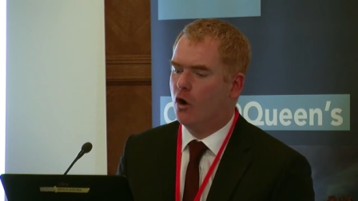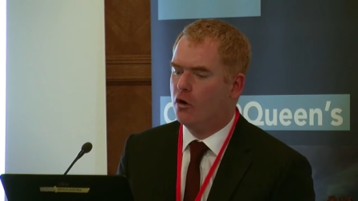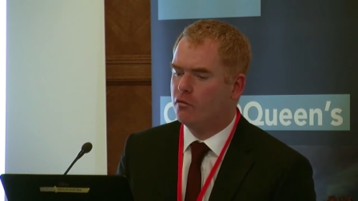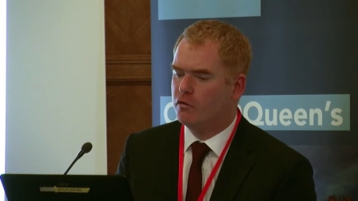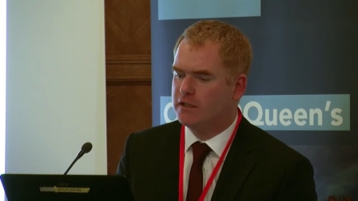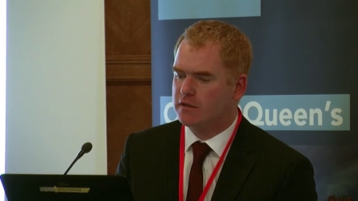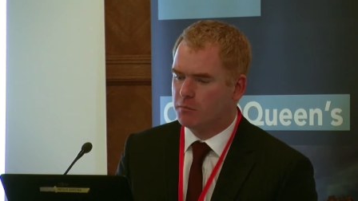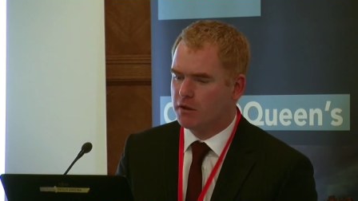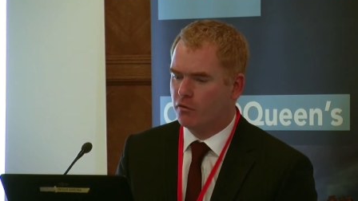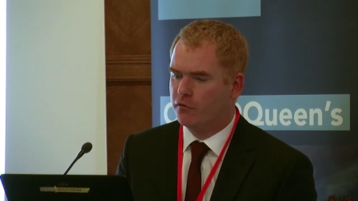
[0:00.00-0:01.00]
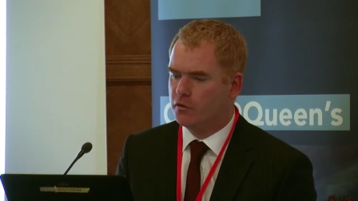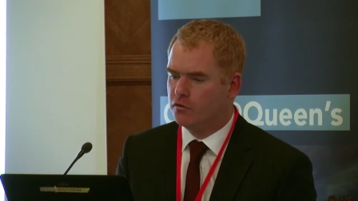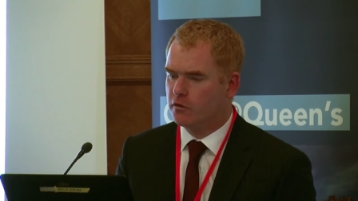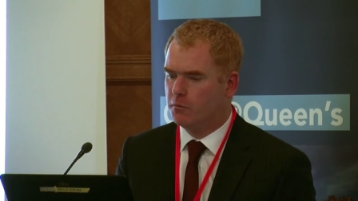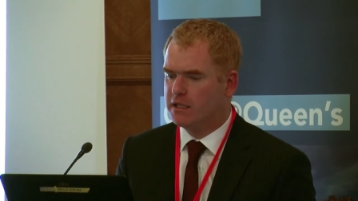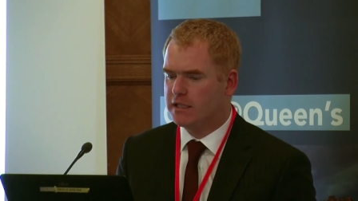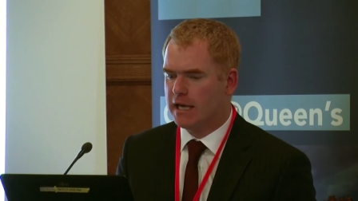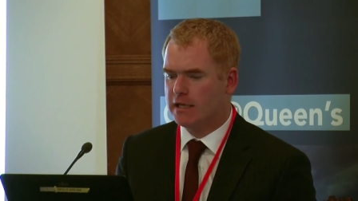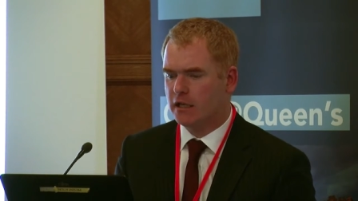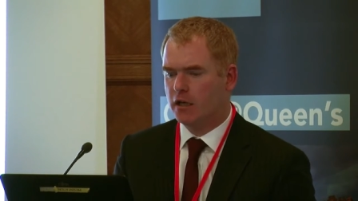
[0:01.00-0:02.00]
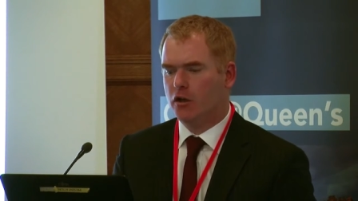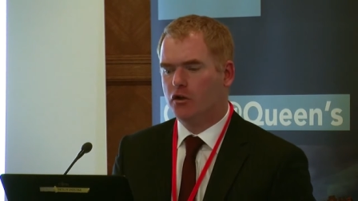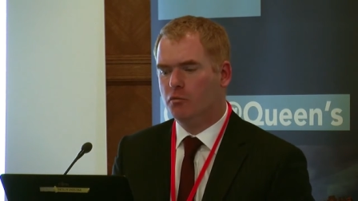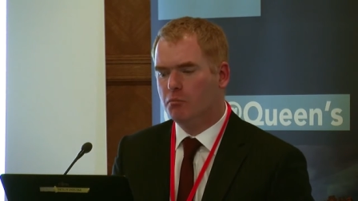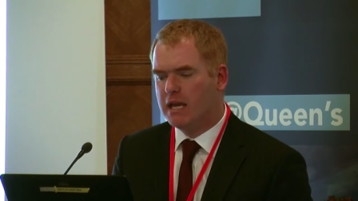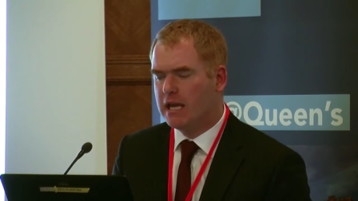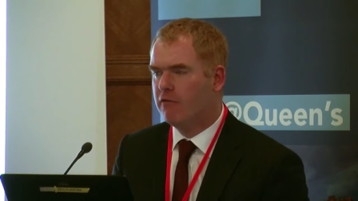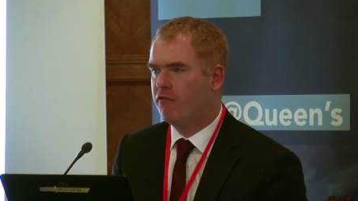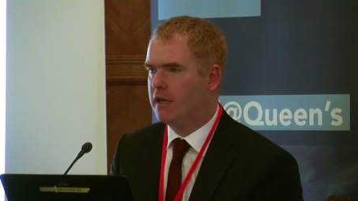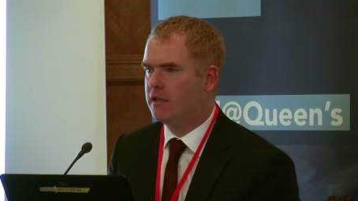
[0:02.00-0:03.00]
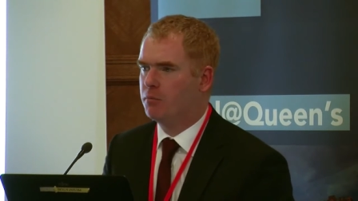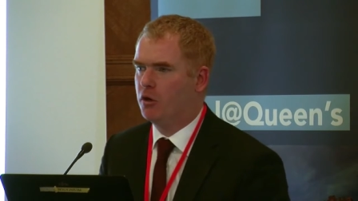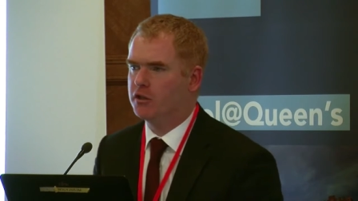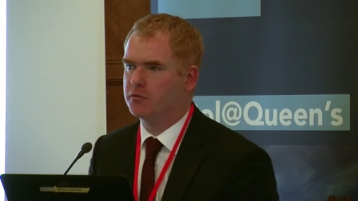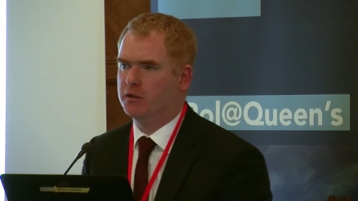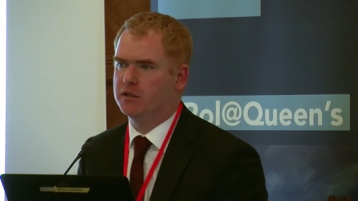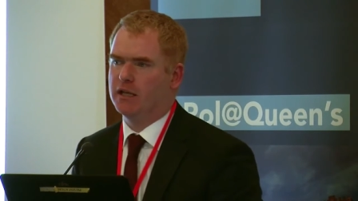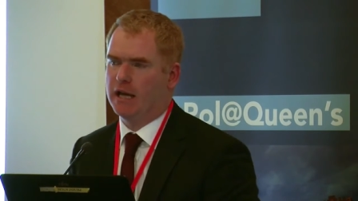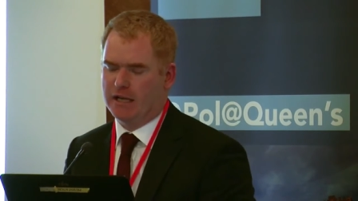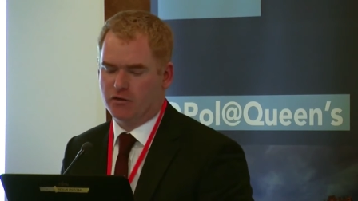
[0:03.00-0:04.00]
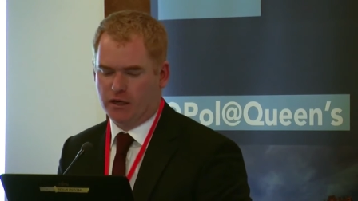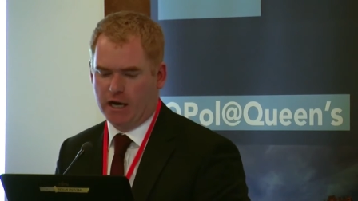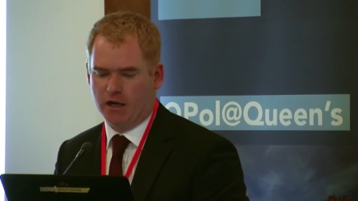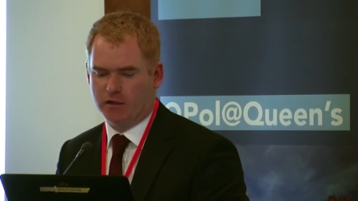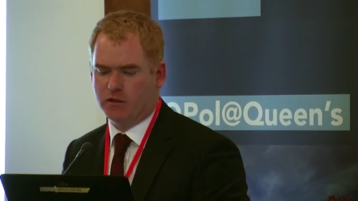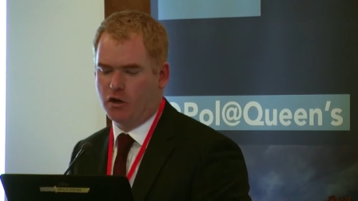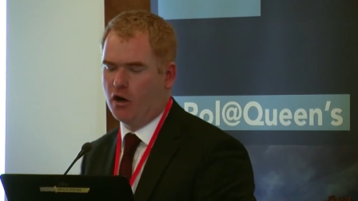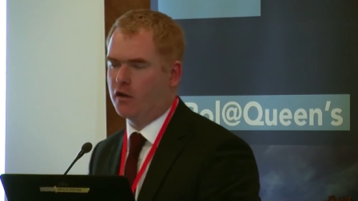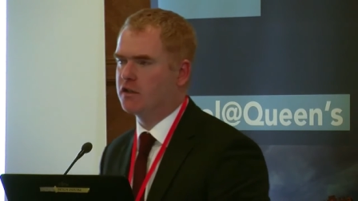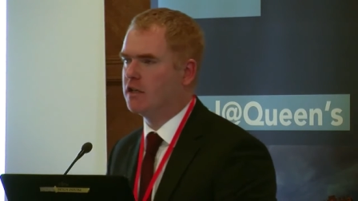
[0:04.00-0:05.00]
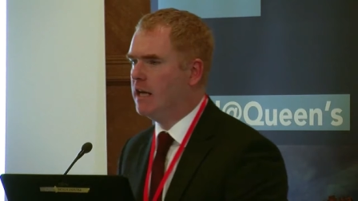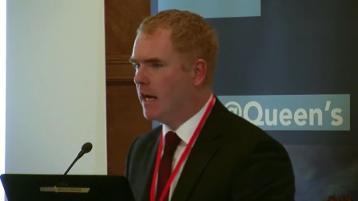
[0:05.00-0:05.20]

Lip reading: unreasonably refuse to mediate, you may face punishment as regards costs.